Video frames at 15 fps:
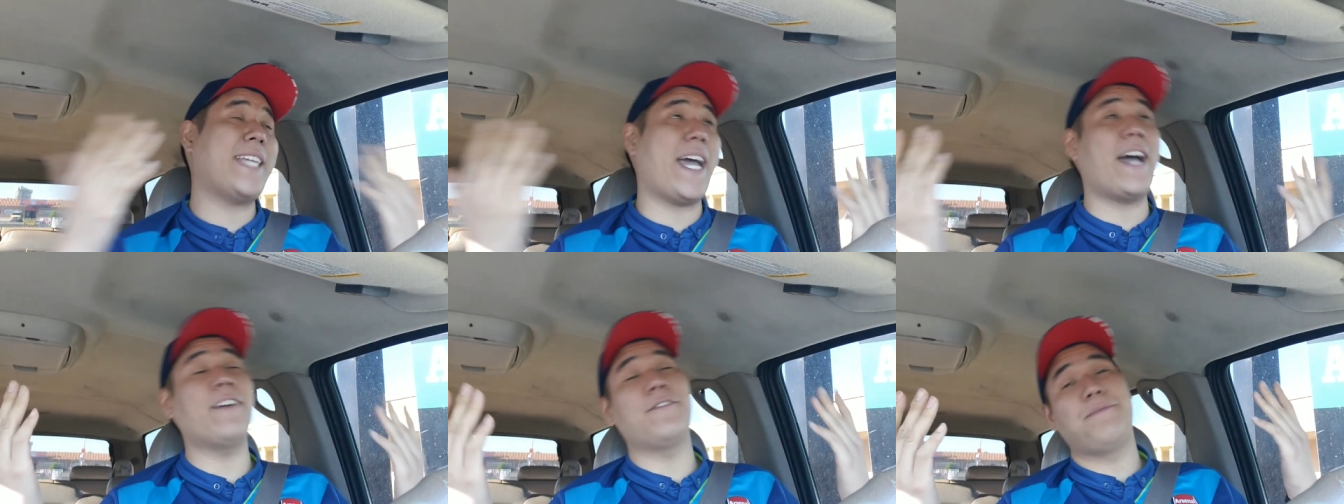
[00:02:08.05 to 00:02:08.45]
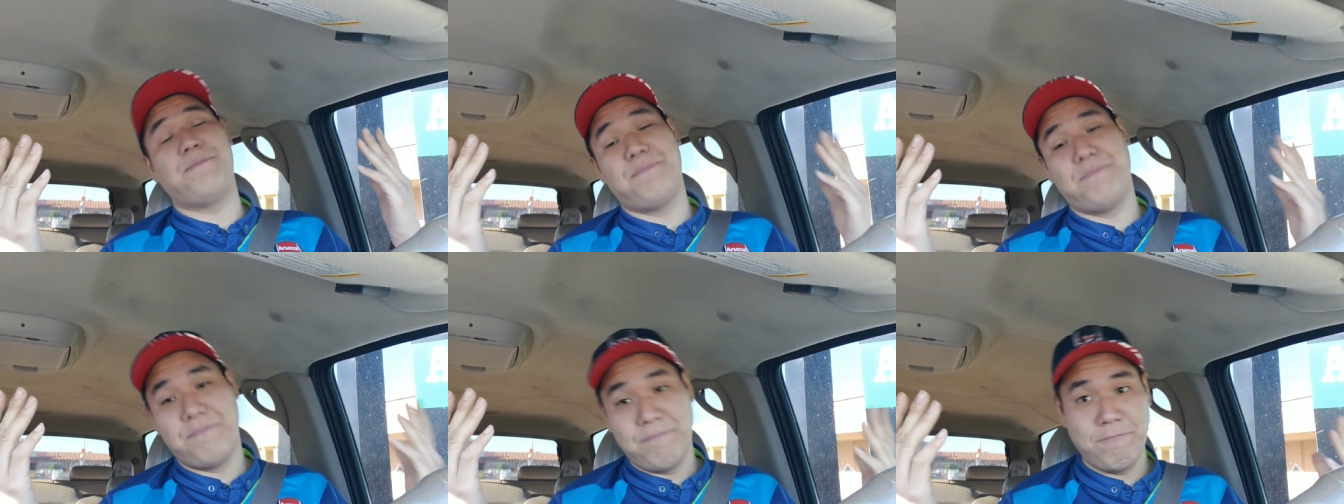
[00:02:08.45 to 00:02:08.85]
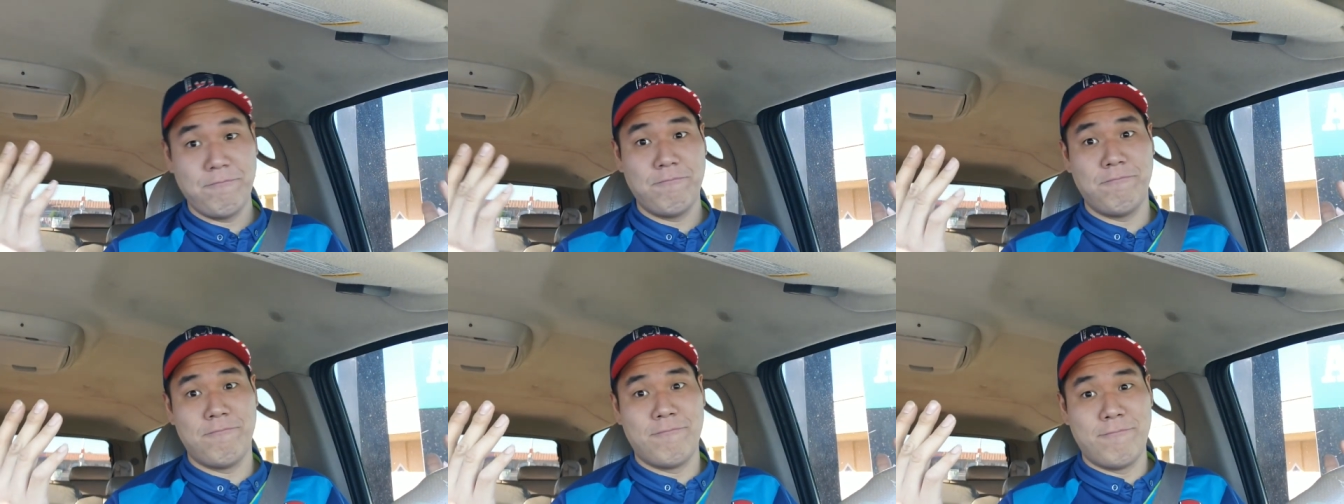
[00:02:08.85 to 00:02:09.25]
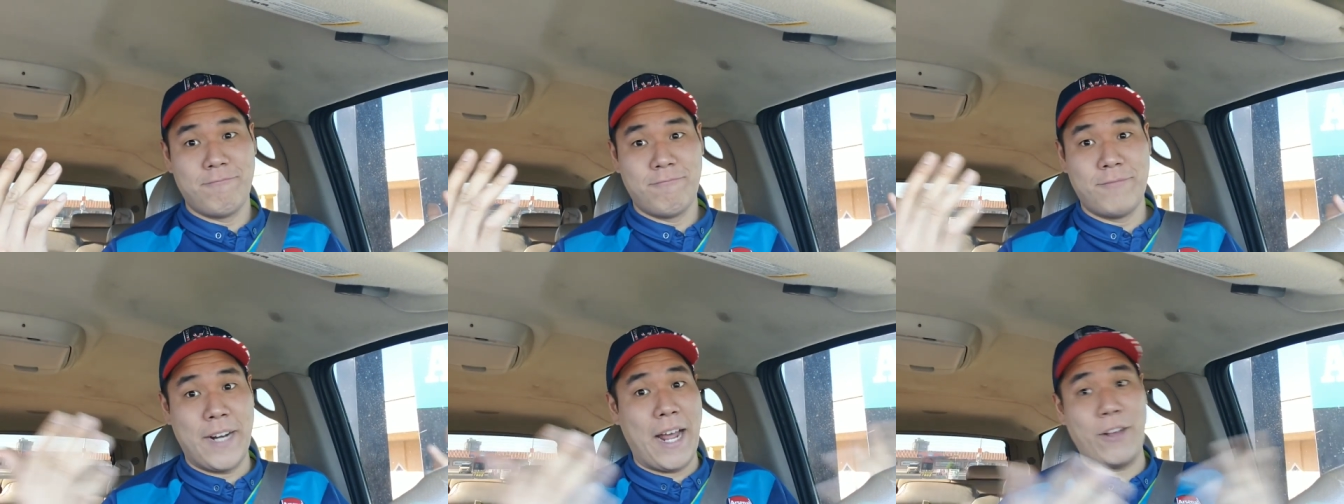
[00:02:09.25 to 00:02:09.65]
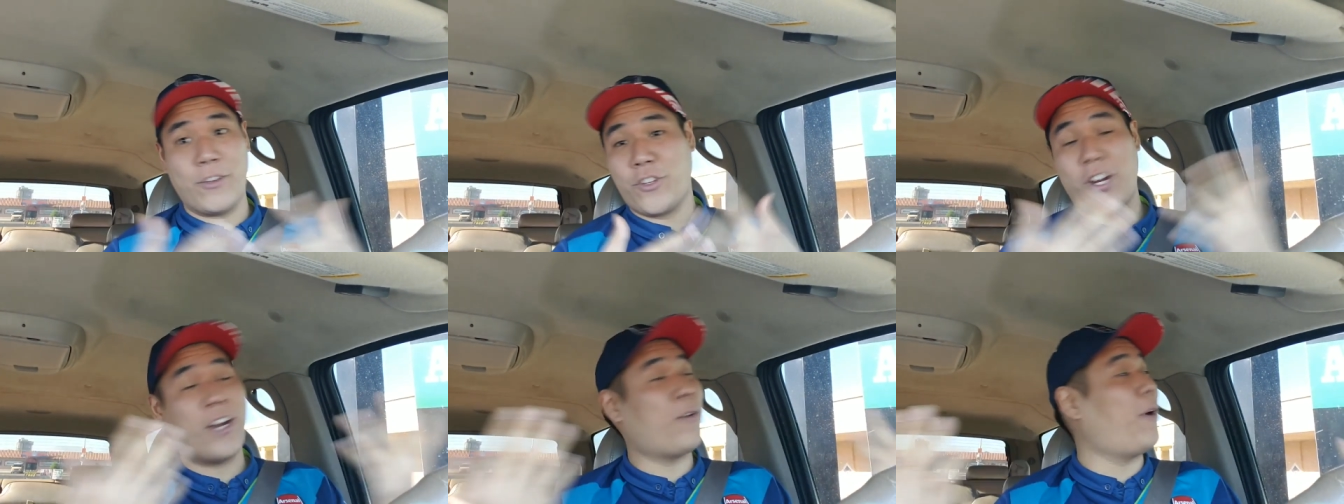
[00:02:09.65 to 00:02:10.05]
out when I was
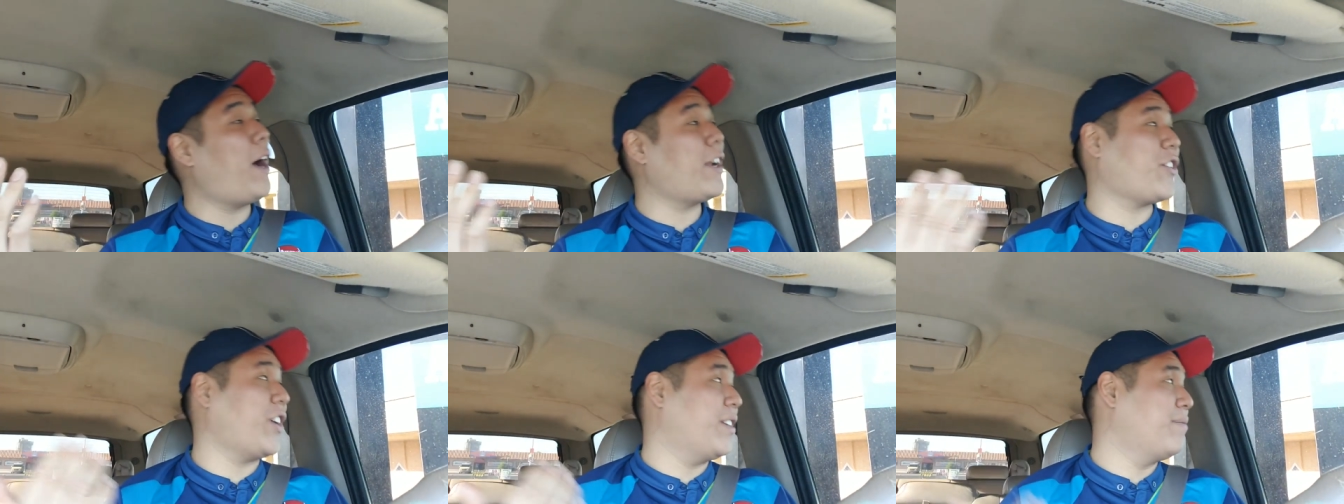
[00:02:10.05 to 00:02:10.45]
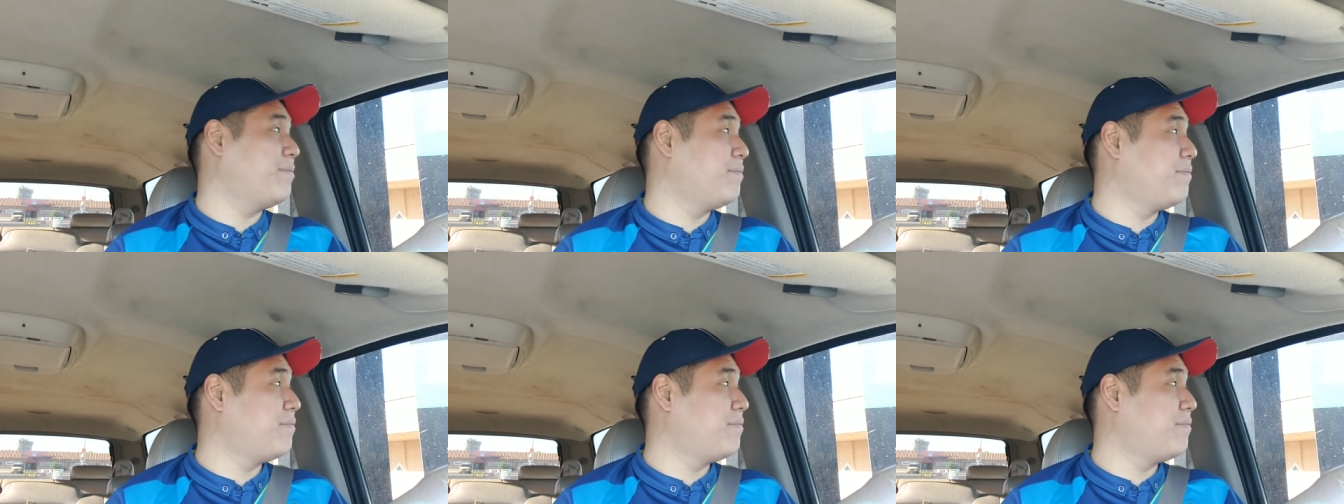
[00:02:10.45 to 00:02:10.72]
trying to watch it.